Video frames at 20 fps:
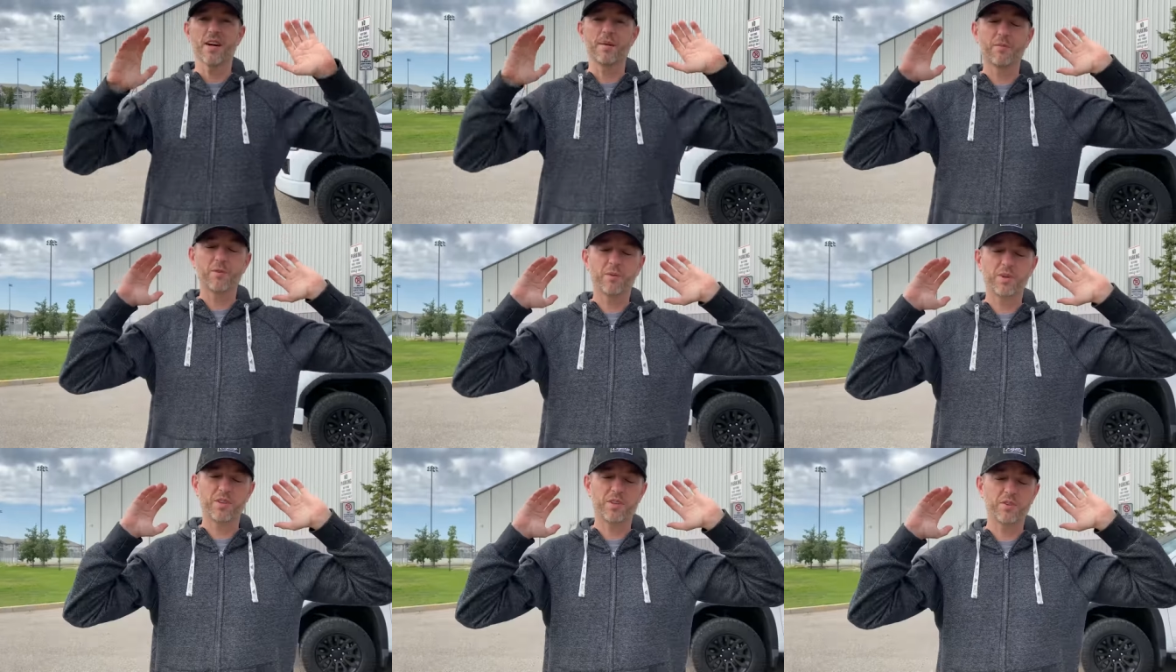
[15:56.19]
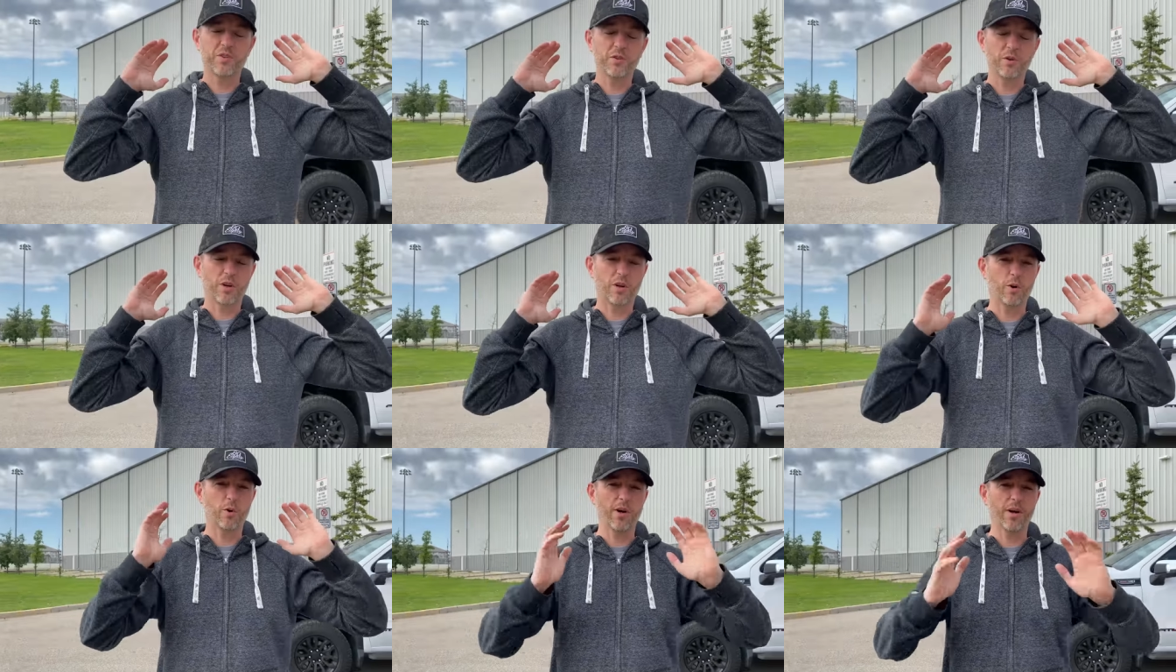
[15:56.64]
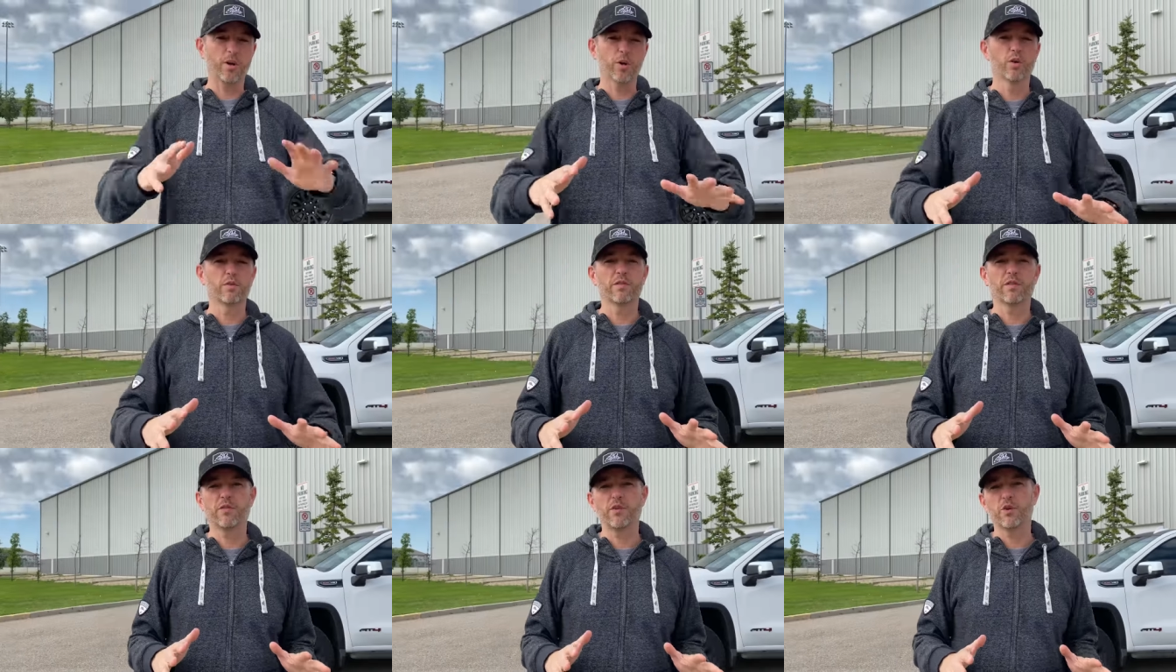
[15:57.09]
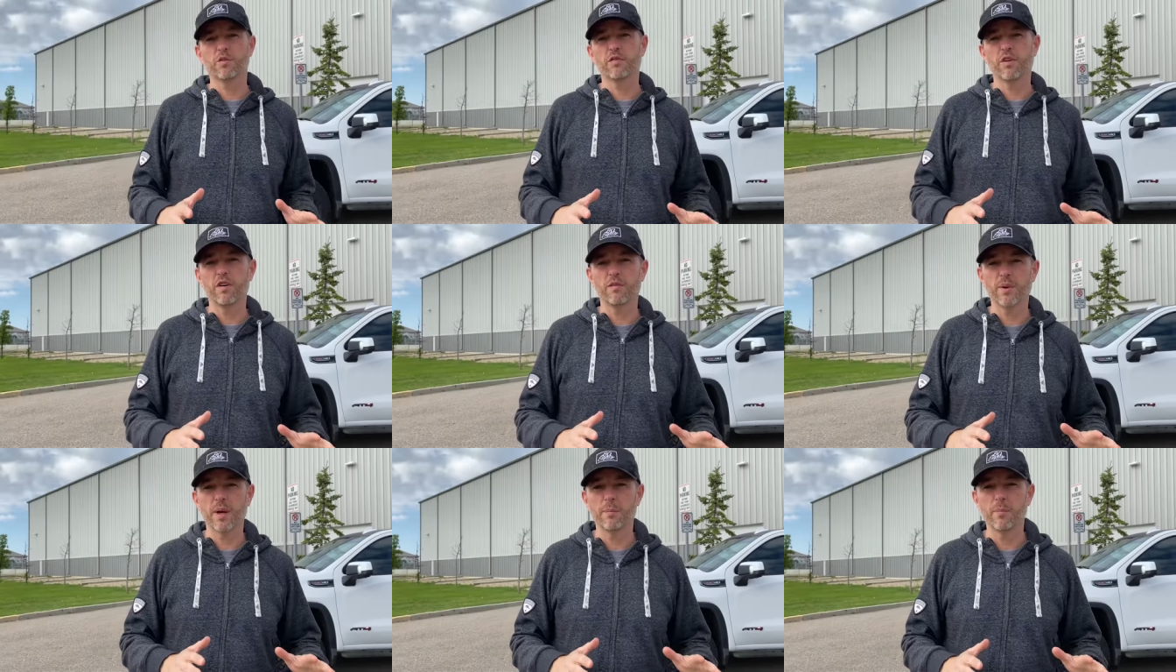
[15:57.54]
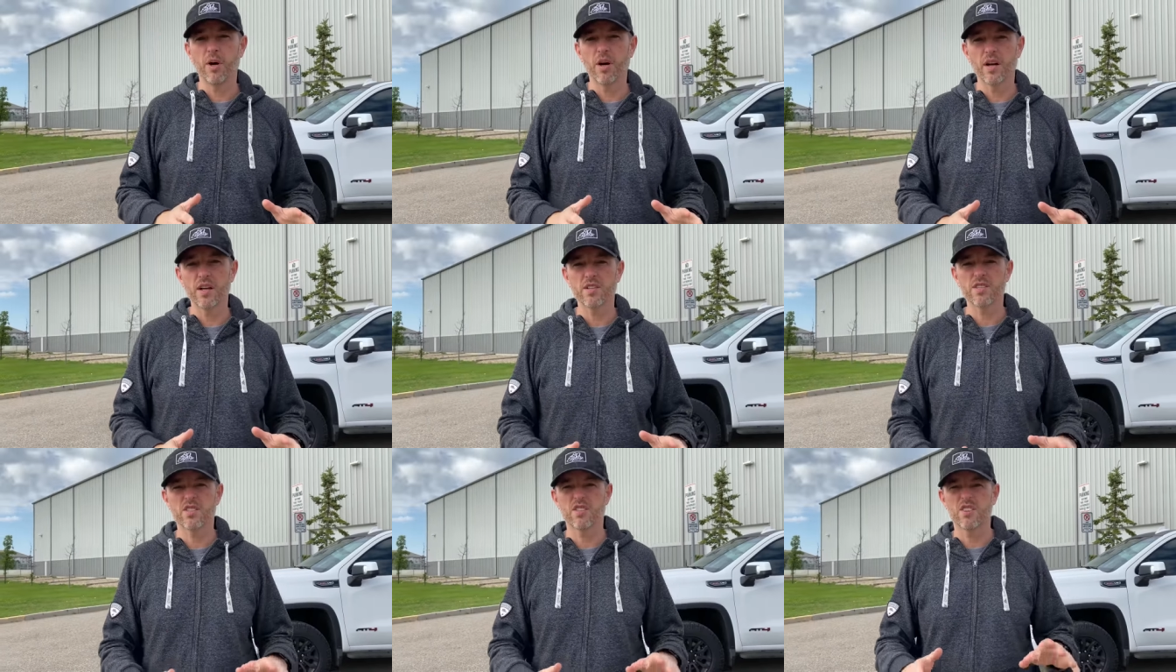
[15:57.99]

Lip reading: I'm going to do a quick overview of all my mods.